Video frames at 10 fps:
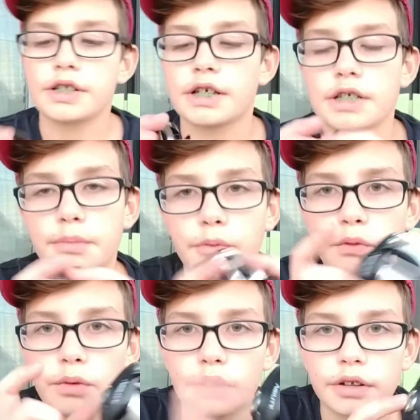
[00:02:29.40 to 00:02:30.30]
as I said
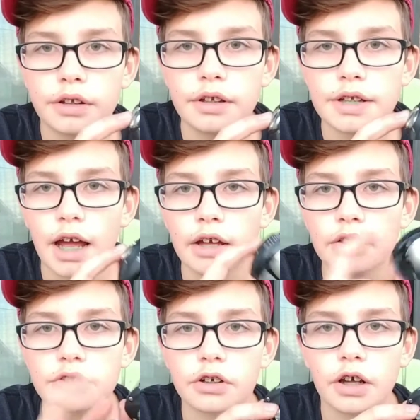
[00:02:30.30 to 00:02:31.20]
before, the
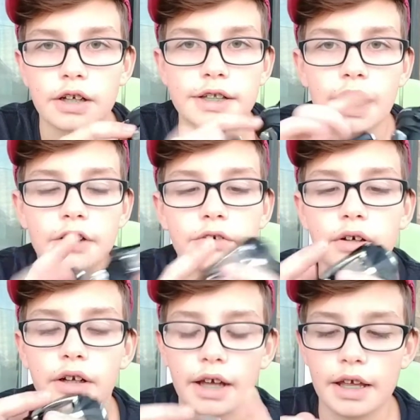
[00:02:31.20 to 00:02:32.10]
dials are not as
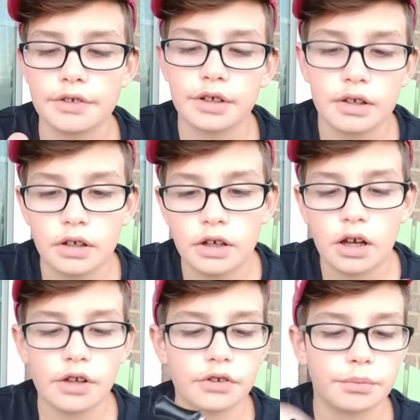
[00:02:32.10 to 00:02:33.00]
accurate as
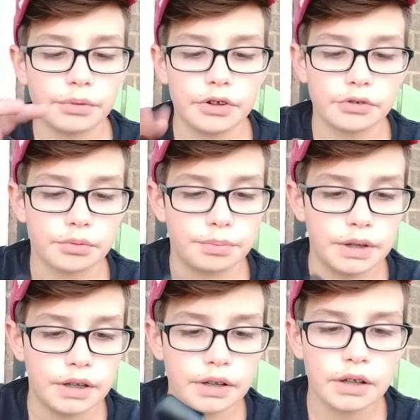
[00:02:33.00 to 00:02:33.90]
other reels would
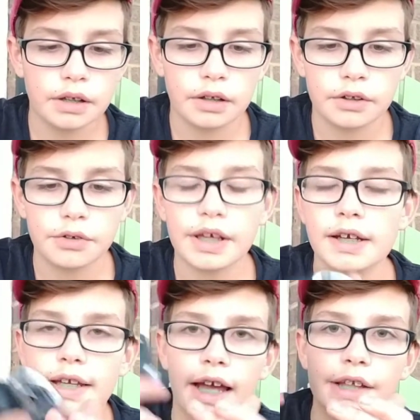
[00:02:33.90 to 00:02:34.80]
be. You
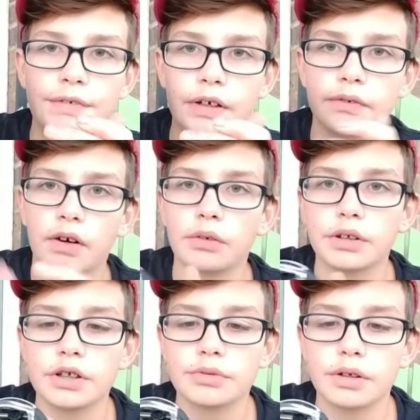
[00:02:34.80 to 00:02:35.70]
can't cast very far
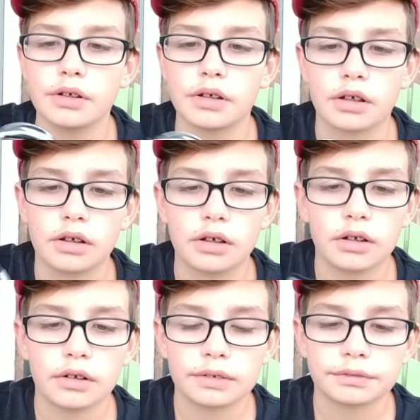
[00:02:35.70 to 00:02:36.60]
with this one.
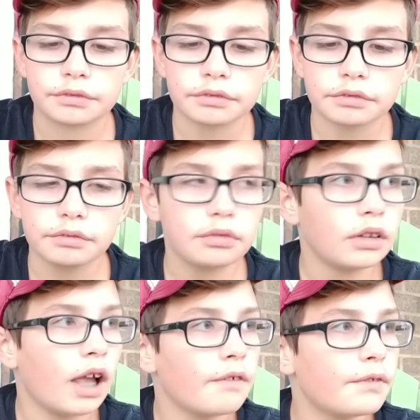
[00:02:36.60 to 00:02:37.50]

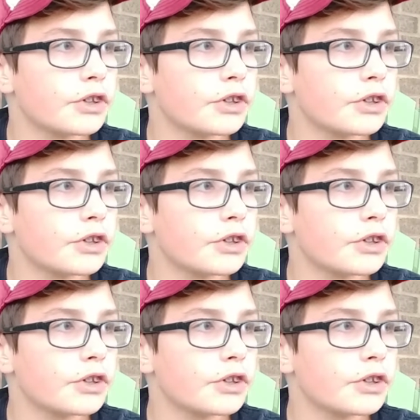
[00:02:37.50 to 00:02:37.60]
I